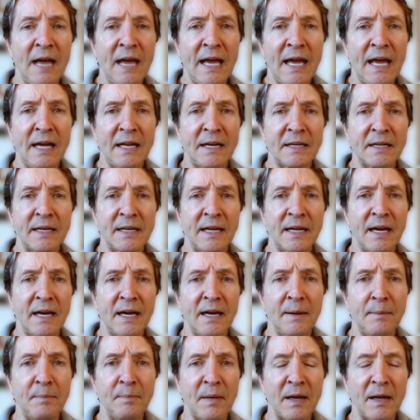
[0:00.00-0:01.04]
And
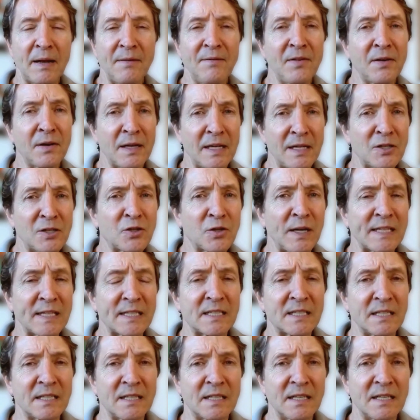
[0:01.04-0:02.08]
I'm very
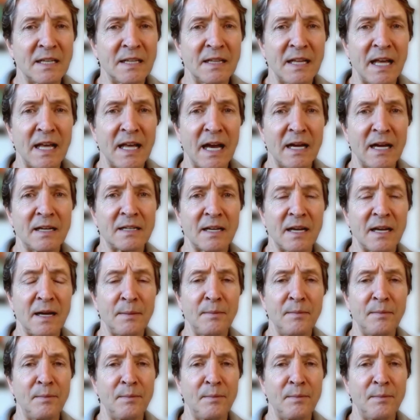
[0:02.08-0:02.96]
interested in that.